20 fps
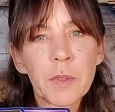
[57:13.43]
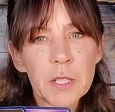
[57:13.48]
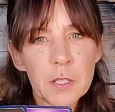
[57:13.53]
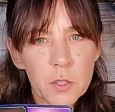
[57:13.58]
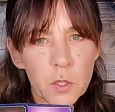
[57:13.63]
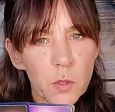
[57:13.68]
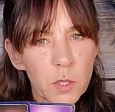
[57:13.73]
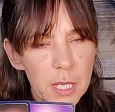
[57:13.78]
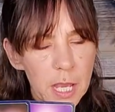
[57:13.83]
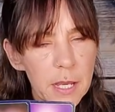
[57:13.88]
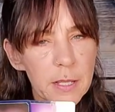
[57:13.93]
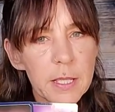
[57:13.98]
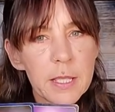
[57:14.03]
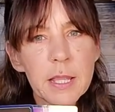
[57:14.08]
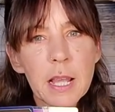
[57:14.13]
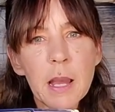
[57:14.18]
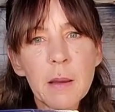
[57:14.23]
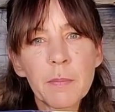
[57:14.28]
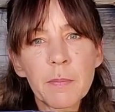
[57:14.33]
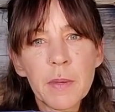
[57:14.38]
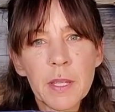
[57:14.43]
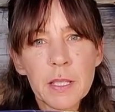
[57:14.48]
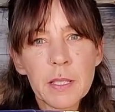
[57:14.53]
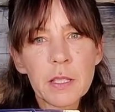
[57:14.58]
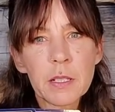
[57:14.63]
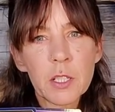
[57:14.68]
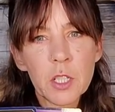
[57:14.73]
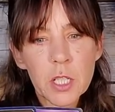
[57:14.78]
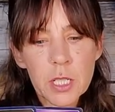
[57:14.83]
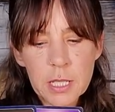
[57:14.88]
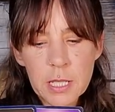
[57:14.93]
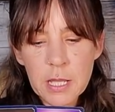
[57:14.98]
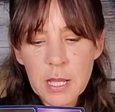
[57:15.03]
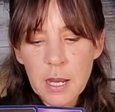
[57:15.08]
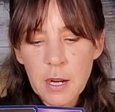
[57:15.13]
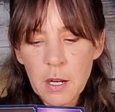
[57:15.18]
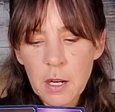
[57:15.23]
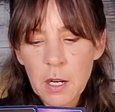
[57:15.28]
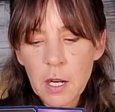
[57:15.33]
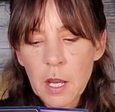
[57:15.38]
So yes, that message is
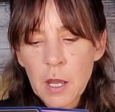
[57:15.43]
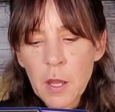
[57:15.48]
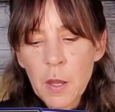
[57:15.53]
there.